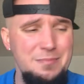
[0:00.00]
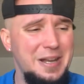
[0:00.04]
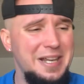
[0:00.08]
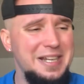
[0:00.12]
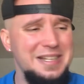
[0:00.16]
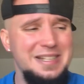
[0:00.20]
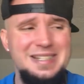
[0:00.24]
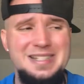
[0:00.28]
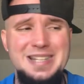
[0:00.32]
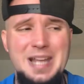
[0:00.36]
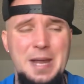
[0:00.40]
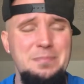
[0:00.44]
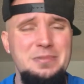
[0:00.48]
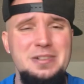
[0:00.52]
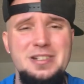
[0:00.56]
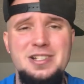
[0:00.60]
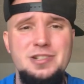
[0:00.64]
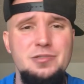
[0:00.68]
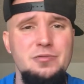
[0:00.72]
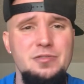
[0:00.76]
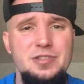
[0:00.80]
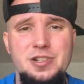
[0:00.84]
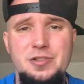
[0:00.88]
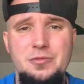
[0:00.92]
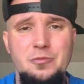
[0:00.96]
My
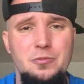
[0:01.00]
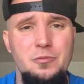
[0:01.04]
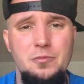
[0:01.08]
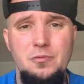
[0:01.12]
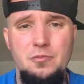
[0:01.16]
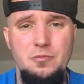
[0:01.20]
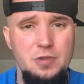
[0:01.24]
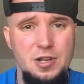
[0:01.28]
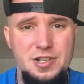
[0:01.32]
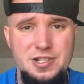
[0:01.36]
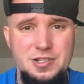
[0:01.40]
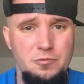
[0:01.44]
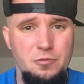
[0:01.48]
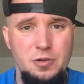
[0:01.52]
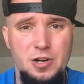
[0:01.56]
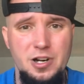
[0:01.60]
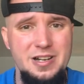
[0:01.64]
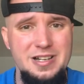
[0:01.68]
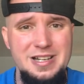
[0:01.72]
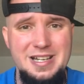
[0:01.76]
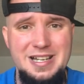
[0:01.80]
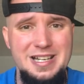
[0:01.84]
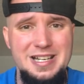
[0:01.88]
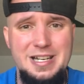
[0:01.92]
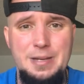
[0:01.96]
acceptance wasn't where it
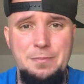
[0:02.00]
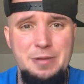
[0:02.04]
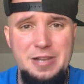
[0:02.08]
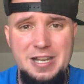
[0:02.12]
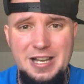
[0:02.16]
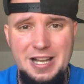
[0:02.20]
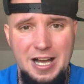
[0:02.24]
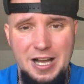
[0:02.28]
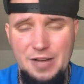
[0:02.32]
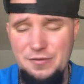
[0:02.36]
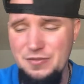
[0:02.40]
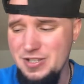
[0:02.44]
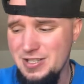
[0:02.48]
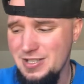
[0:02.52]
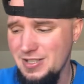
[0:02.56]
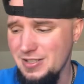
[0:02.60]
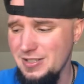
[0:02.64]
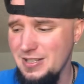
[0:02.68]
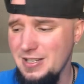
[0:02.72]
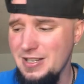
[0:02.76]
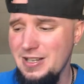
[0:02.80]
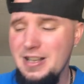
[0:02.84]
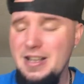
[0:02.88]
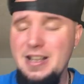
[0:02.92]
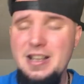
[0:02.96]
needed to be,
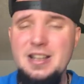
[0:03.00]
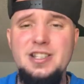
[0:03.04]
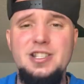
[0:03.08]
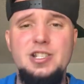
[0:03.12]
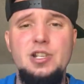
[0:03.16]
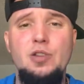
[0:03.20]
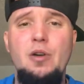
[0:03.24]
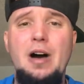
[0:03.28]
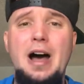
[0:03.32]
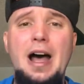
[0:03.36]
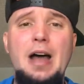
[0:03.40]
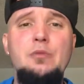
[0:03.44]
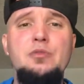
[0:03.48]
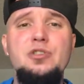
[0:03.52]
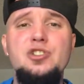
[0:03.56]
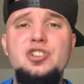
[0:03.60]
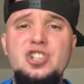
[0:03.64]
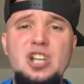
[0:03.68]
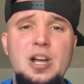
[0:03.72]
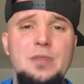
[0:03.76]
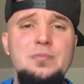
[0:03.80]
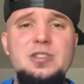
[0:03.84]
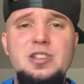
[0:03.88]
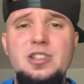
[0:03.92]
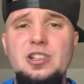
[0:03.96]
obviously, so I would
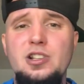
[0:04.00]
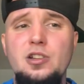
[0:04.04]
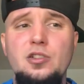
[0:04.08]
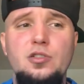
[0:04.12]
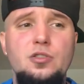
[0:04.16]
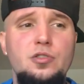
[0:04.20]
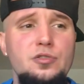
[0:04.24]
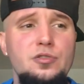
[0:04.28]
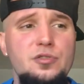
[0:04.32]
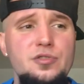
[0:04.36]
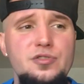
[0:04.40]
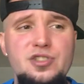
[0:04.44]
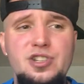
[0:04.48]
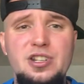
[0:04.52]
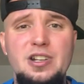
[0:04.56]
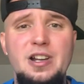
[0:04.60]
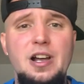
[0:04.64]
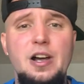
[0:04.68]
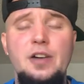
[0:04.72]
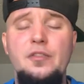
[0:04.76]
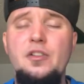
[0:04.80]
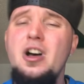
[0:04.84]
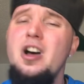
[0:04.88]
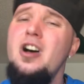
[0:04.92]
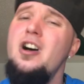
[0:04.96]
jump to the conclusion
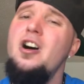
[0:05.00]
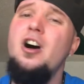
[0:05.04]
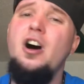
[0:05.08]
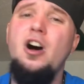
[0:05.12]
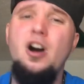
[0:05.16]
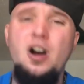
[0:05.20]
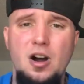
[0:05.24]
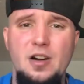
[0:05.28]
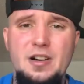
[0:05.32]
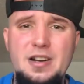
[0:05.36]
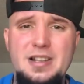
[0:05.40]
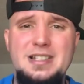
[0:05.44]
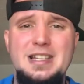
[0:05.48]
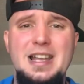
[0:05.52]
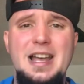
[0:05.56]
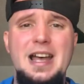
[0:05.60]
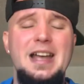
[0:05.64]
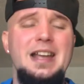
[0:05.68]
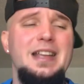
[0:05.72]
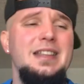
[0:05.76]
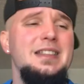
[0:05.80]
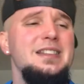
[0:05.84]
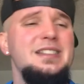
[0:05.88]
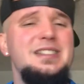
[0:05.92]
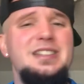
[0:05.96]
of heart attack.
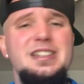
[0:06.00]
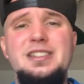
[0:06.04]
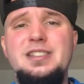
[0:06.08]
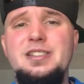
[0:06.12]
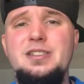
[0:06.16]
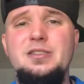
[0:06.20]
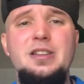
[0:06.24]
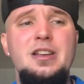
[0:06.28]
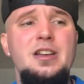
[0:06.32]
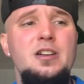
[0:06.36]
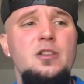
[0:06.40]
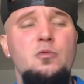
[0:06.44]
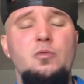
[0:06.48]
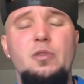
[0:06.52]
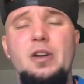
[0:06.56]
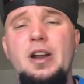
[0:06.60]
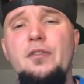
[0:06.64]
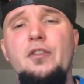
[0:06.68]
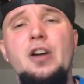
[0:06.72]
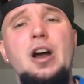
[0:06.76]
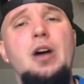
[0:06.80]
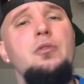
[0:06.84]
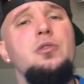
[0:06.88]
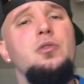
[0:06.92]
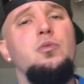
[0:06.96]
This is
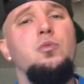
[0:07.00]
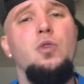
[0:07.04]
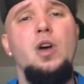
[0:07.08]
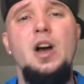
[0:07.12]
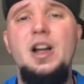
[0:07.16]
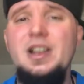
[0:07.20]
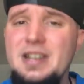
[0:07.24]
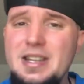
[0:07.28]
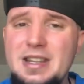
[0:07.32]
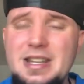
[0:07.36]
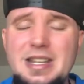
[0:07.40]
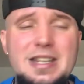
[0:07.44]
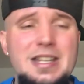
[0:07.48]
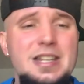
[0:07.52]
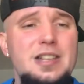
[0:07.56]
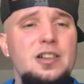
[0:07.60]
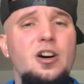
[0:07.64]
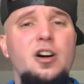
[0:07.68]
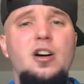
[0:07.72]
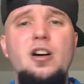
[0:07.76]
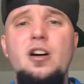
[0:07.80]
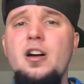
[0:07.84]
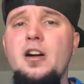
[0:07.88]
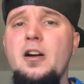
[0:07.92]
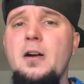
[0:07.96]
whenever I would run to the
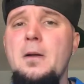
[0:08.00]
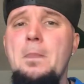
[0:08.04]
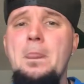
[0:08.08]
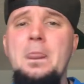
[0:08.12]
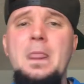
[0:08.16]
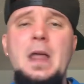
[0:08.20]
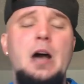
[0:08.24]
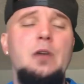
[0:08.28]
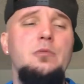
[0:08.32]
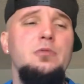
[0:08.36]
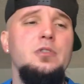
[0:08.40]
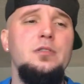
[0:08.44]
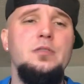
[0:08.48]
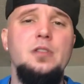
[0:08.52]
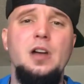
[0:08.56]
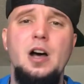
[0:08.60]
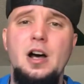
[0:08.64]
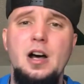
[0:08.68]
ER, I would